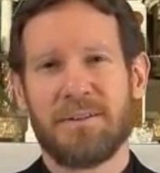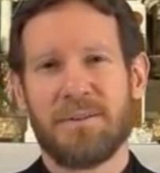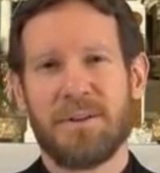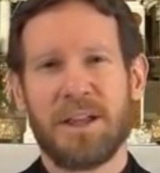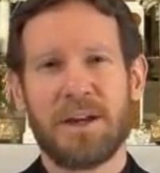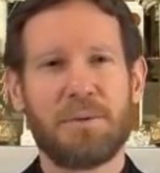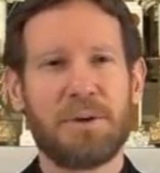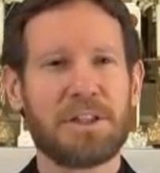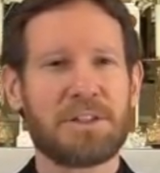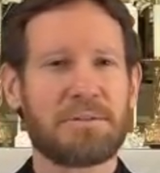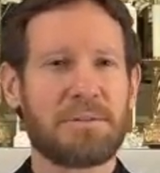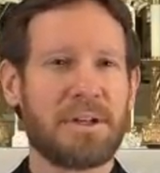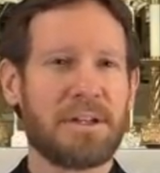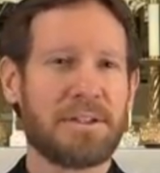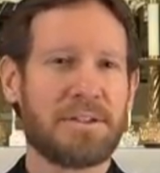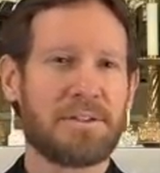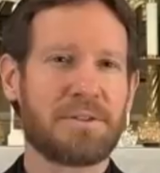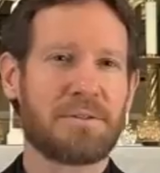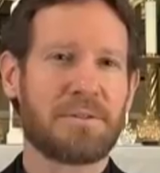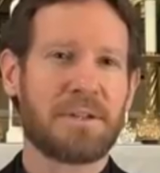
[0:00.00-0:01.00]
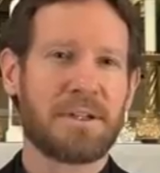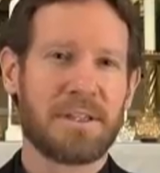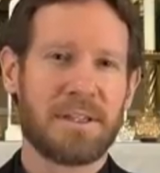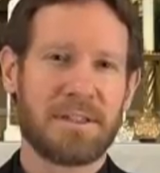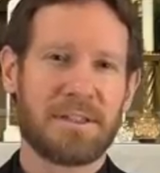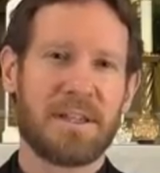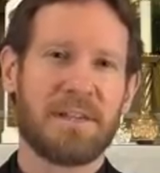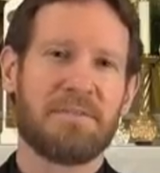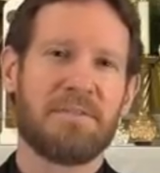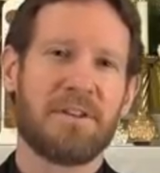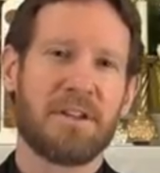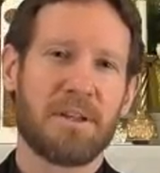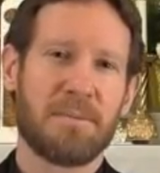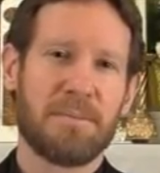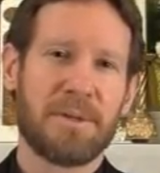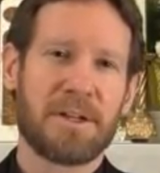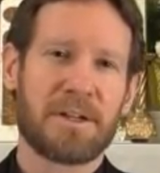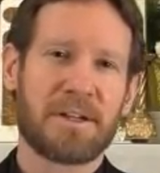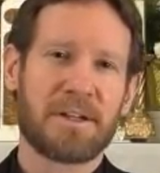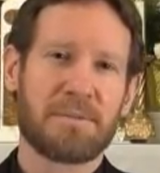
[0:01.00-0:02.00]
Well, I once read a story that St. Philip
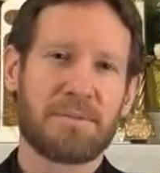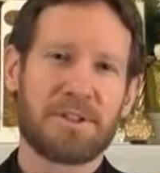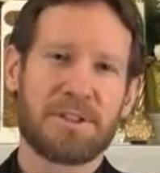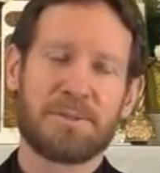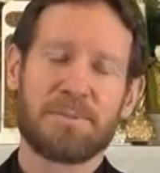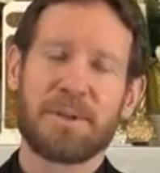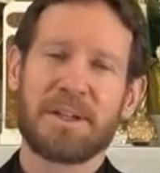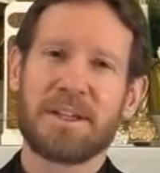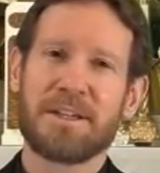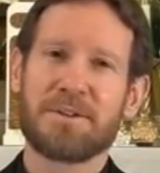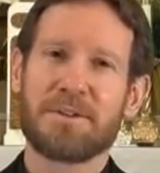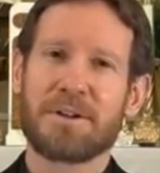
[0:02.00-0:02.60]
Neri was speaking